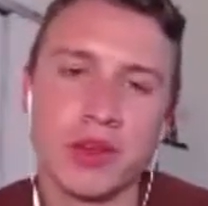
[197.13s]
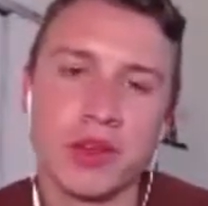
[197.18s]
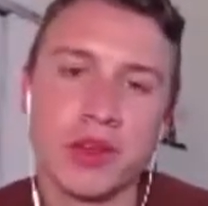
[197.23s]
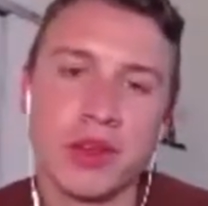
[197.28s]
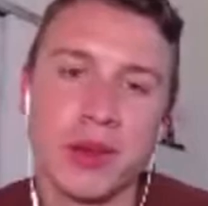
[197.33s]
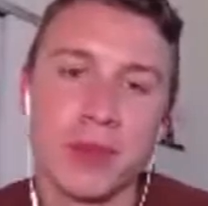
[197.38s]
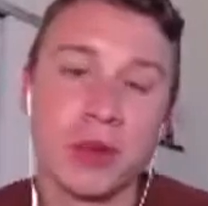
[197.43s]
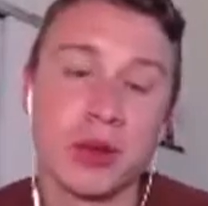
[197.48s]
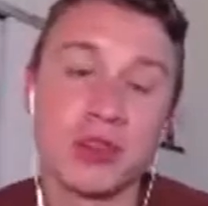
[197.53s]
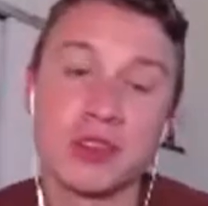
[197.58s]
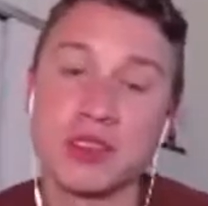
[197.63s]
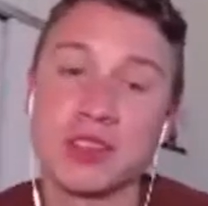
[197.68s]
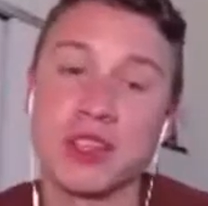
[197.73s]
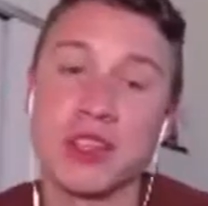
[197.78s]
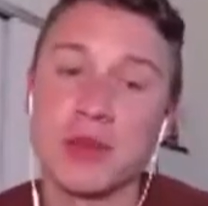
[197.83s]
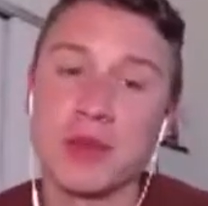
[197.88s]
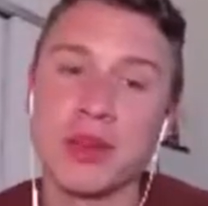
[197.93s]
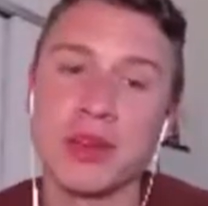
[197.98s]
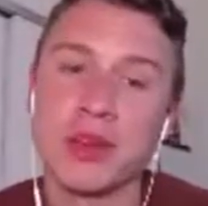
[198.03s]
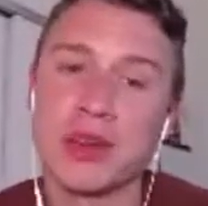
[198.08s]
a person
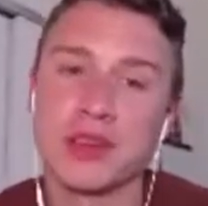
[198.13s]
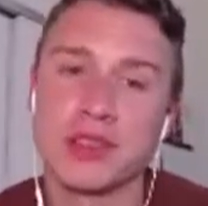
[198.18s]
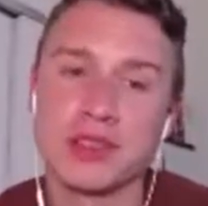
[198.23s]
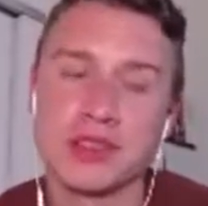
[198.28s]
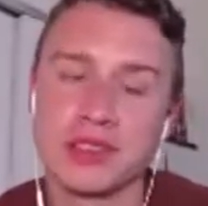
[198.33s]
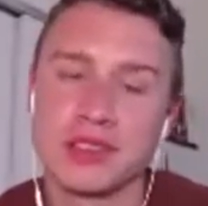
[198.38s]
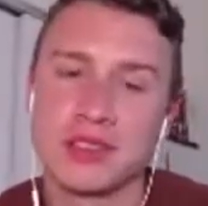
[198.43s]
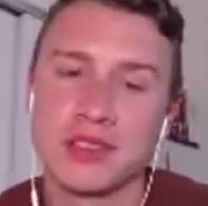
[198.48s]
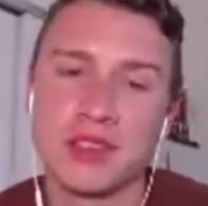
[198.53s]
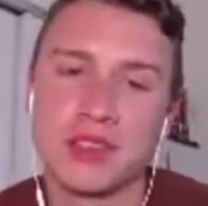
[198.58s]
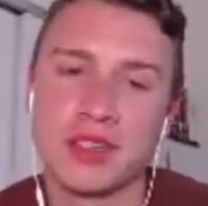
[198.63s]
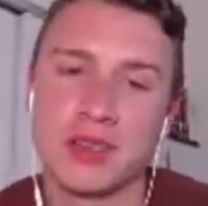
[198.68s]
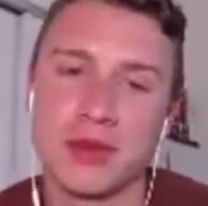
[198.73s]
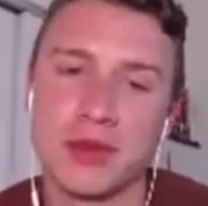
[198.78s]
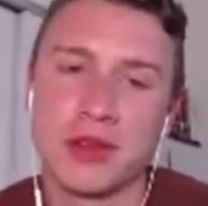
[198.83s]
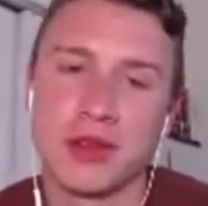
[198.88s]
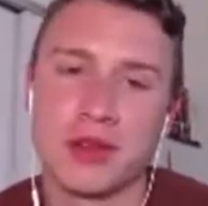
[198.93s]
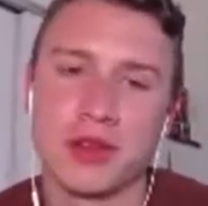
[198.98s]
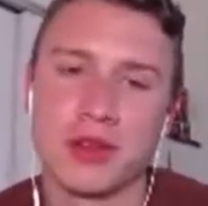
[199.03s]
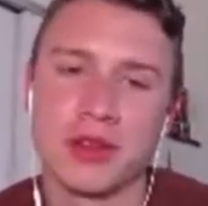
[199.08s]
named ERYS,
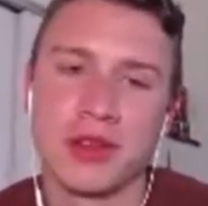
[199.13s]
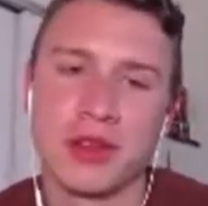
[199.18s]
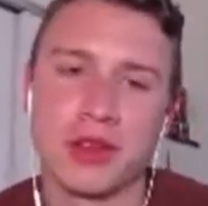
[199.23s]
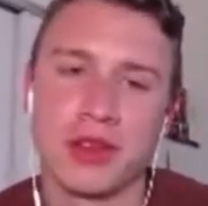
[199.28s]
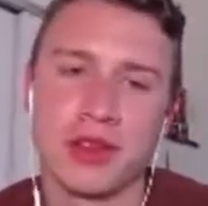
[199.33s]
a